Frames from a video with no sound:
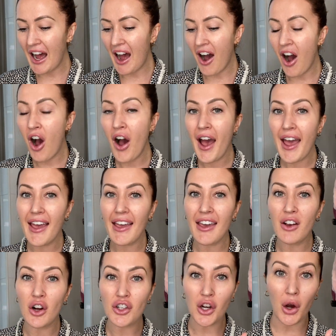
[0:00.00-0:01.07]
I
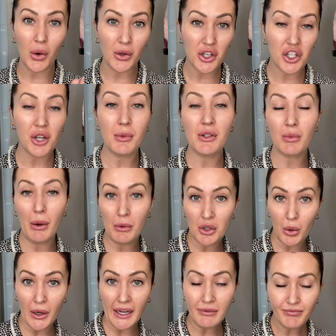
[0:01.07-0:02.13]
got told, we were
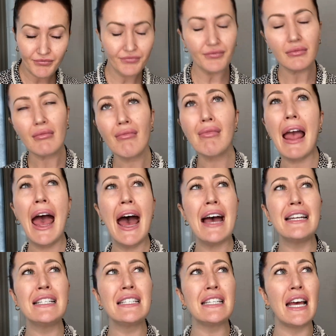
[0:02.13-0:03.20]
talking,
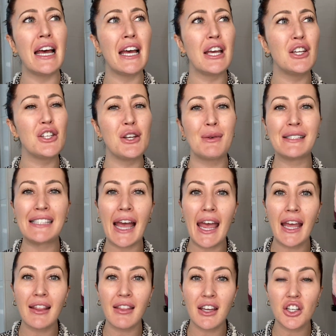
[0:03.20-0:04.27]
and she was
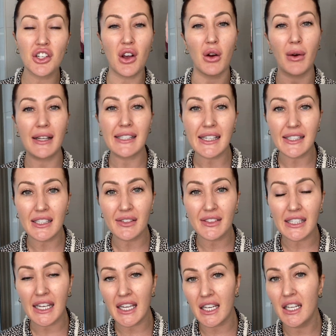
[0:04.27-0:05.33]
saying that she's got quite sensitive
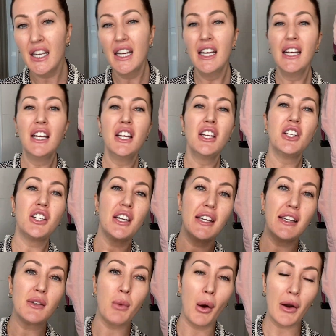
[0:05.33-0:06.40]
skin.
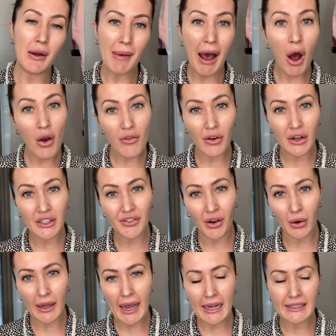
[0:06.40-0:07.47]
She's worried about over
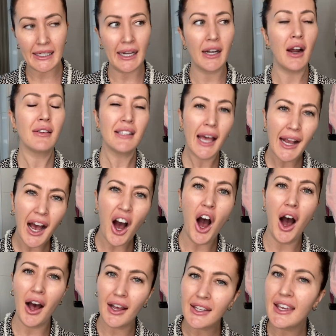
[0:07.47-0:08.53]
exfoliating, and I was like,
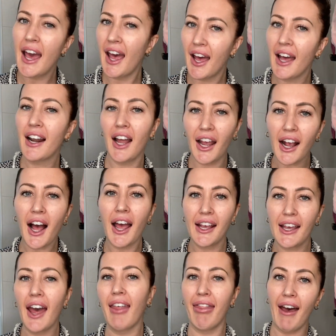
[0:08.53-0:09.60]
oh yeah, like I
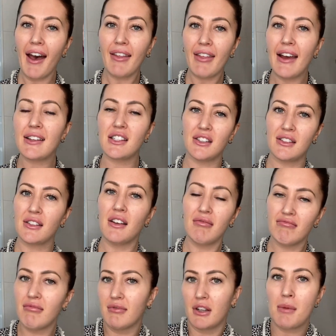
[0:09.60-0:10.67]
get that. That's
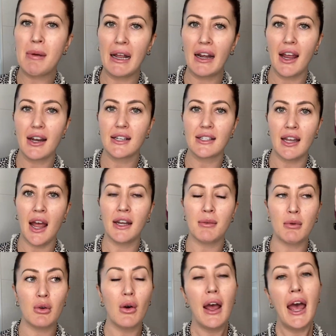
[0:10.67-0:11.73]
completely understandable.